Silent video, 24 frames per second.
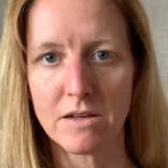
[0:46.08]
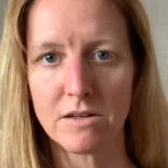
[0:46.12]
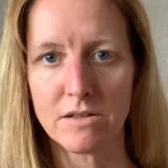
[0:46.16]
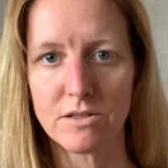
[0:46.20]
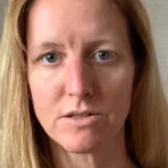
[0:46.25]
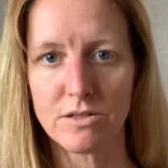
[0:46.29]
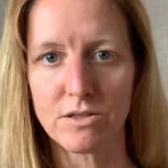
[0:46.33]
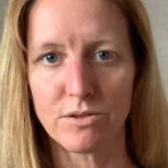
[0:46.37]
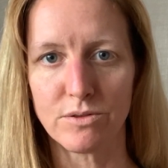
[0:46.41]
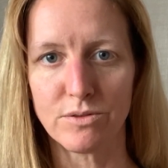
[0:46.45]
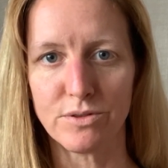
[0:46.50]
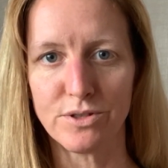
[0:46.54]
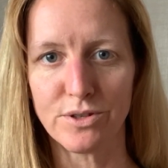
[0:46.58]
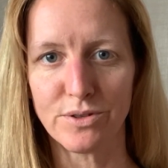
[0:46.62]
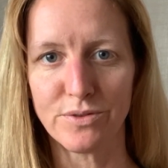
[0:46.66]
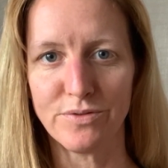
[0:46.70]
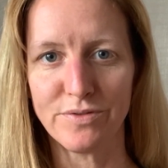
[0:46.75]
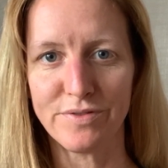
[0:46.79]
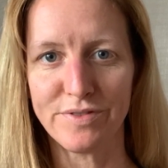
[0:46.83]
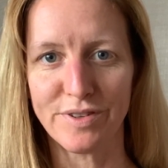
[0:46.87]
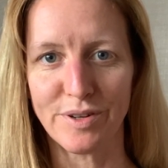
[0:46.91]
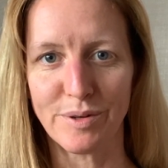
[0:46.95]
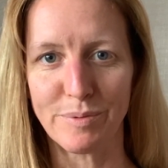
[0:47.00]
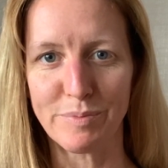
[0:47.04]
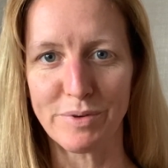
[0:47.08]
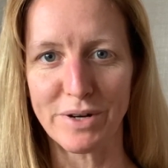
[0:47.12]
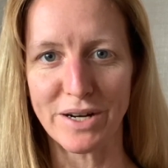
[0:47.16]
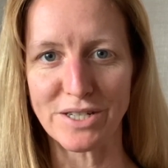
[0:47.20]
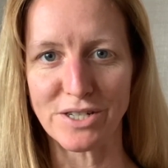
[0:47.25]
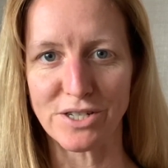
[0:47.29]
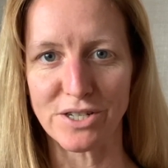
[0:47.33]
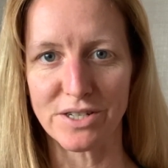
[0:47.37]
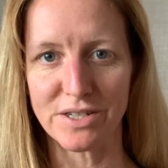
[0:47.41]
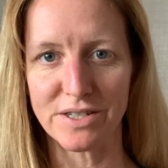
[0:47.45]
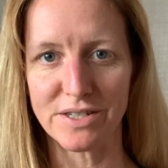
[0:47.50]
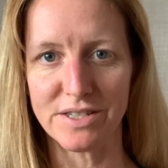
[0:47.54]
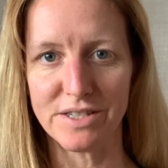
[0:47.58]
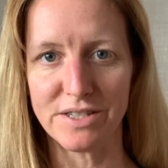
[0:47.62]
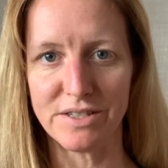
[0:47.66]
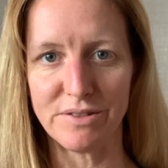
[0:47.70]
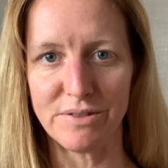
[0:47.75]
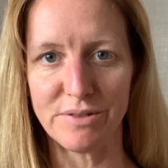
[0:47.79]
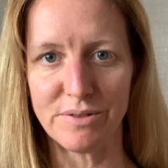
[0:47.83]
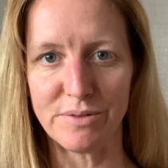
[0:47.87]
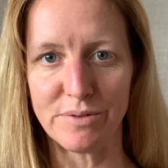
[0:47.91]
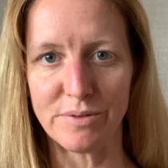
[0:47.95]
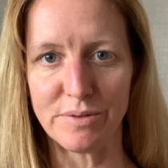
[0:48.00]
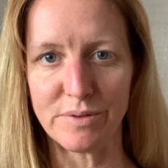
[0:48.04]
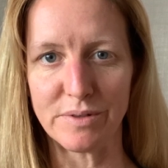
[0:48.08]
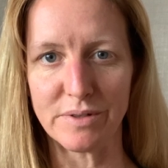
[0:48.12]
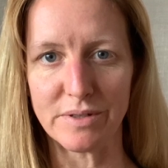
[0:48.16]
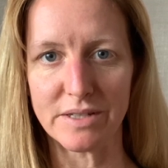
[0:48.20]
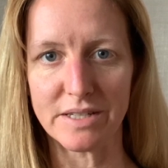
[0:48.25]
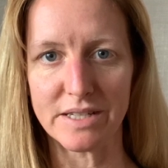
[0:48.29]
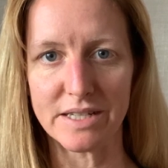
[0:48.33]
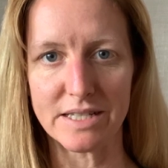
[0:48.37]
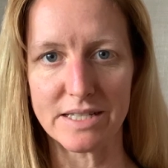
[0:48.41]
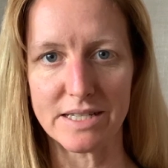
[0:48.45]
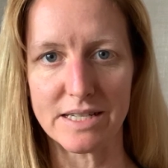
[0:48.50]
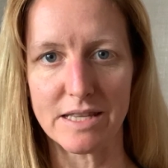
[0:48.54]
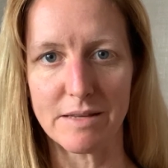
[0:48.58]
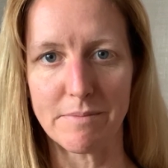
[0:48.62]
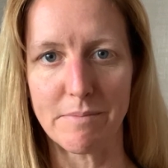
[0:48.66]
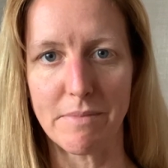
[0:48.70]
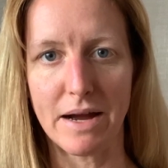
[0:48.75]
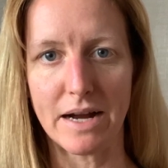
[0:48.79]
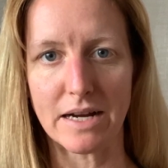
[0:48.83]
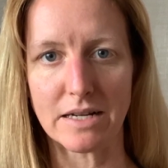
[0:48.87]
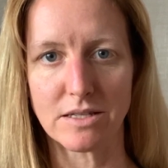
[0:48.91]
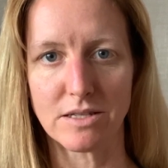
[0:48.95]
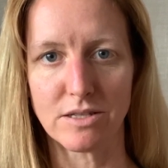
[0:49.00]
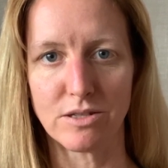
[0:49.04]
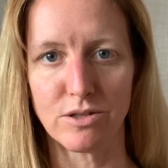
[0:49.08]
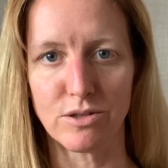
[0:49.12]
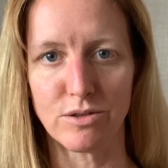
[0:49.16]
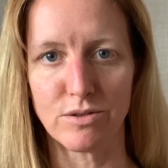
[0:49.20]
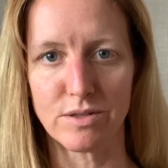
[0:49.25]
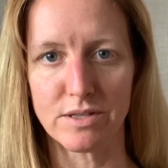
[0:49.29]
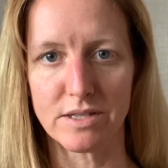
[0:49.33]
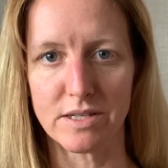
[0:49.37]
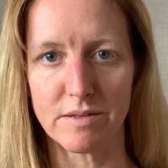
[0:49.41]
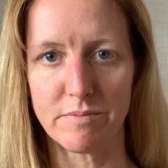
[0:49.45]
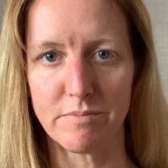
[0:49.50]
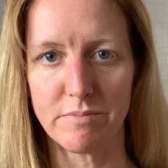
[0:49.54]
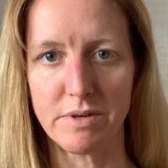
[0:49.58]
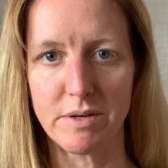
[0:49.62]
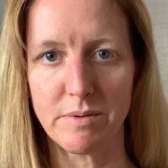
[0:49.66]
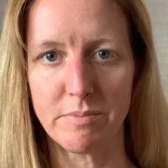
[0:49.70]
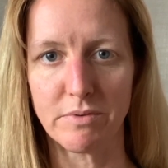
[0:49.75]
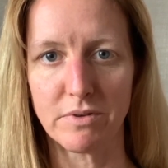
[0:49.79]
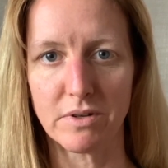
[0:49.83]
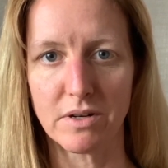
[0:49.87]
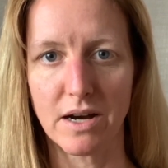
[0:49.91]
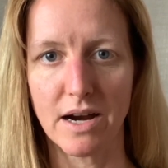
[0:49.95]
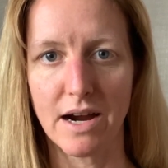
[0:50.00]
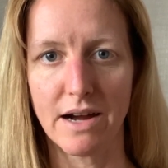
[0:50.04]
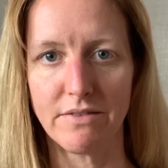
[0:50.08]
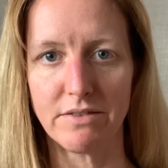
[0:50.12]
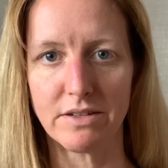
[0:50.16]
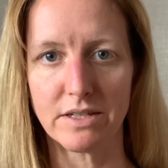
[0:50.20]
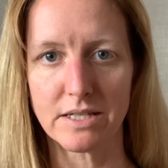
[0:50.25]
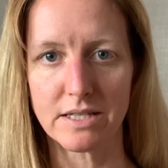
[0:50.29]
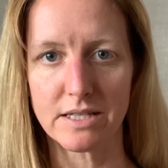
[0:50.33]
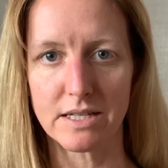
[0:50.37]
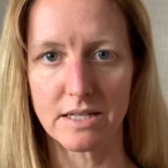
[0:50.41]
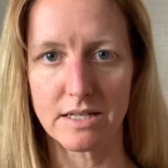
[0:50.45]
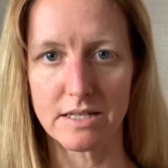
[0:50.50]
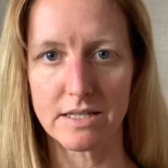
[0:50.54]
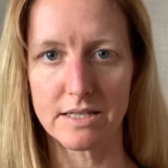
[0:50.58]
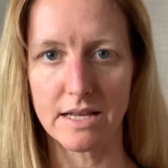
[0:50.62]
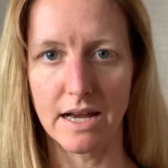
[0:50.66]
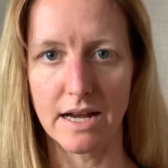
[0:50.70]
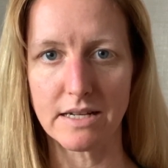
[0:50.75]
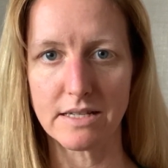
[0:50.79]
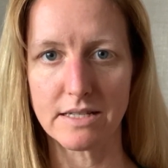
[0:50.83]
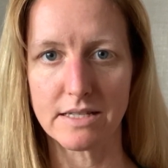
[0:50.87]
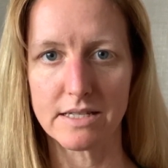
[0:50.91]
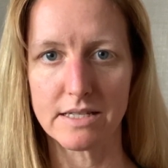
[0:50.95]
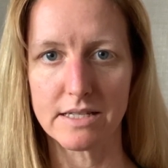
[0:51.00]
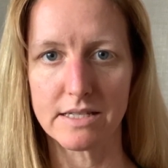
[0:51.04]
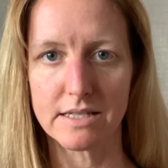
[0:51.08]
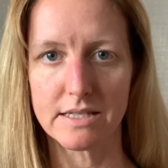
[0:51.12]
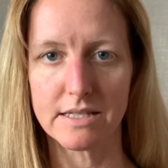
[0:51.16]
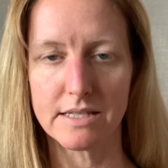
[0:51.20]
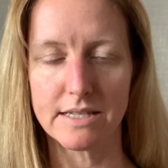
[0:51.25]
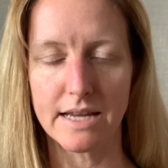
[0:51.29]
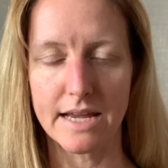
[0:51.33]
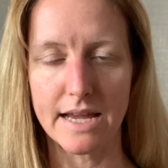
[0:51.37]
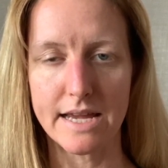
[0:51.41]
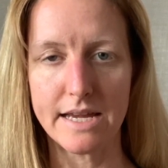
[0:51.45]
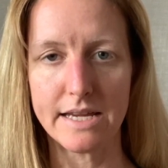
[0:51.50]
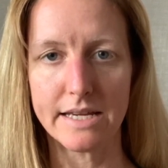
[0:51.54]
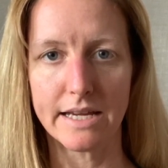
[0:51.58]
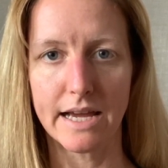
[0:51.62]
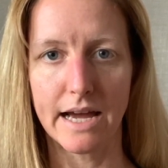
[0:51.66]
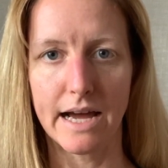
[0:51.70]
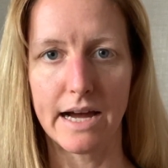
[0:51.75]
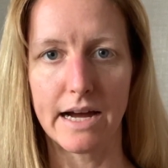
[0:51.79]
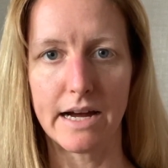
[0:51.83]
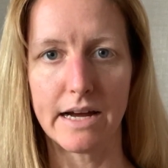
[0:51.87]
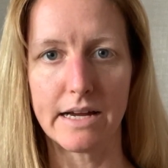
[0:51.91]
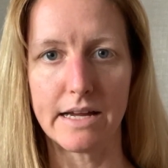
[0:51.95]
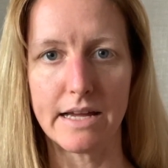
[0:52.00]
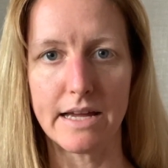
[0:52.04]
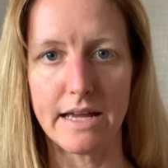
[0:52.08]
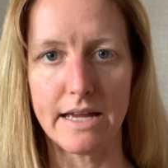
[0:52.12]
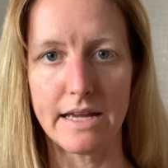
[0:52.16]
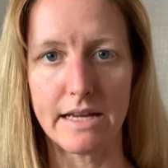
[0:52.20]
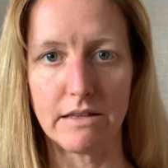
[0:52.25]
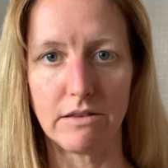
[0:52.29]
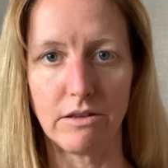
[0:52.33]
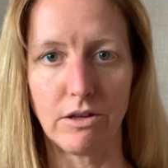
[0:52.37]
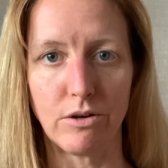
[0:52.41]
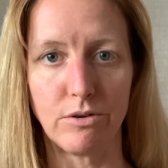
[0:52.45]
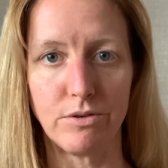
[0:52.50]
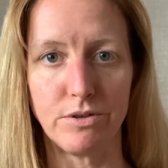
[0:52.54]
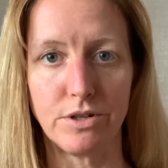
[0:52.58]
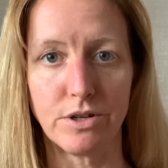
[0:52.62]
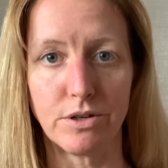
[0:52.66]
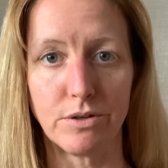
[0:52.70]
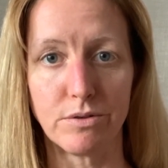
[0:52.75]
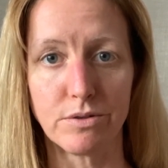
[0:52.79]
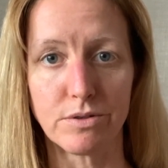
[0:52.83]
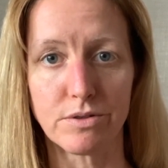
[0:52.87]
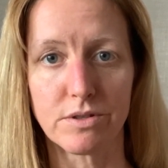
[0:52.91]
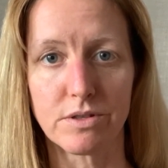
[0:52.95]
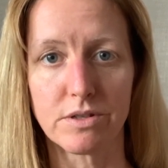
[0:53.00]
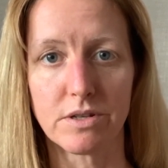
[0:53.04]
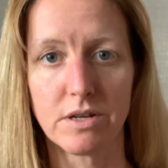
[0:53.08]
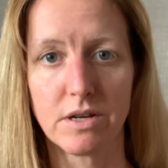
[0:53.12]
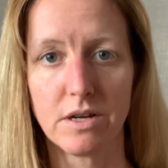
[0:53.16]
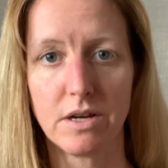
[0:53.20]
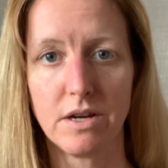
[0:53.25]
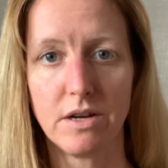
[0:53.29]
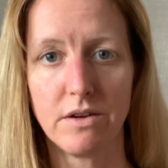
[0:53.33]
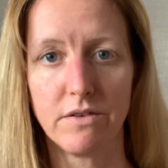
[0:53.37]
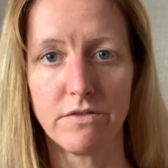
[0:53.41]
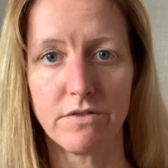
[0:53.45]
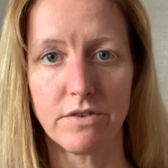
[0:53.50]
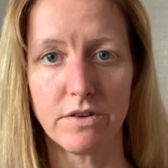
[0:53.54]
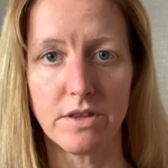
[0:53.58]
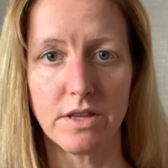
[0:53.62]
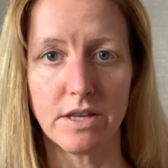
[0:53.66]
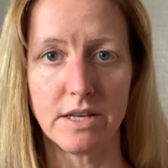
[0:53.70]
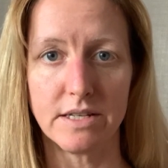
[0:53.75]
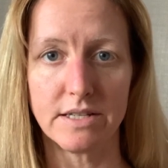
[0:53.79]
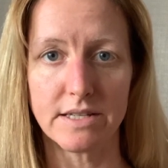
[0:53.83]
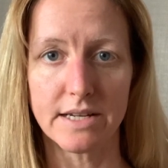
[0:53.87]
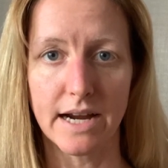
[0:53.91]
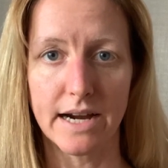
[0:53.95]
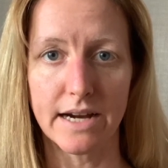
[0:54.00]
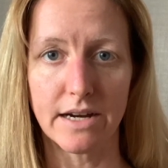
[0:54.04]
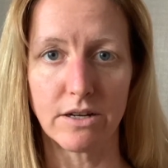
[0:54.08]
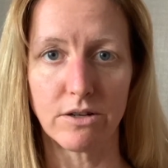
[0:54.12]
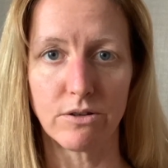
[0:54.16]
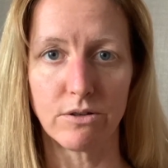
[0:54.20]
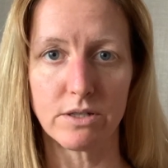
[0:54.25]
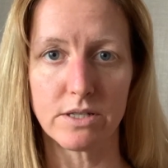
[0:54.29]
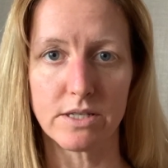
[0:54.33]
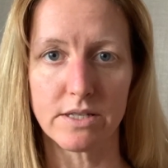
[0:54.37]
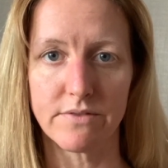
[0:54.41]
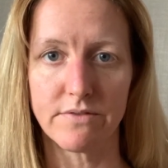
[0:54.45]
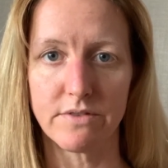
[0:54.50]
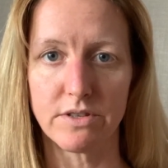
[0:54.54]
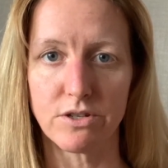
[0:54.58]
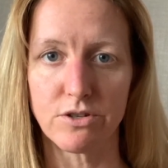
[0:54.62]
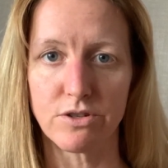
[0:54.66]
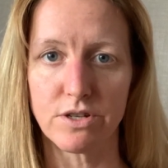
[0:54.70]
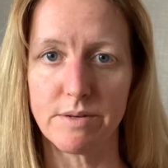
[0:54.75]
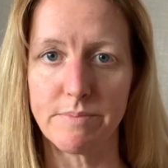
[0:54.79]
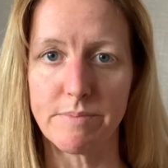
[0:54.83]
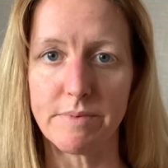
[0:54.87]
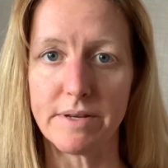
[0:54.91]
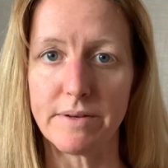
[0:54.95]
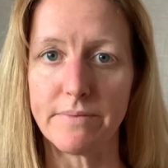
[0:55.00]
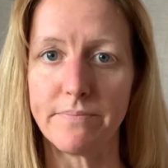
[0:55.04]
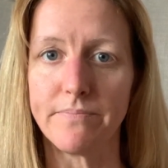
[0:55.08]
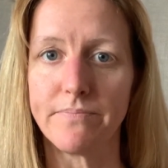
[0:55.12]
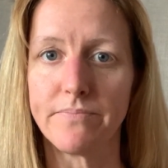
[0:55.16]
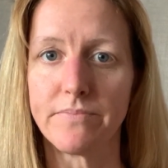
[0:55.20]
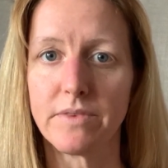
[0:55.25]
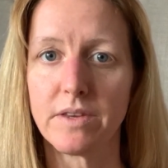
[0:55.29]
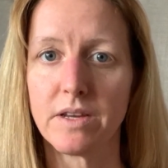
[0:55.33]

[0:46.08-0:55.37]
So don't feel pressured to get to the max dose, and people are having success staying at a low dose for the entire course of the treatment.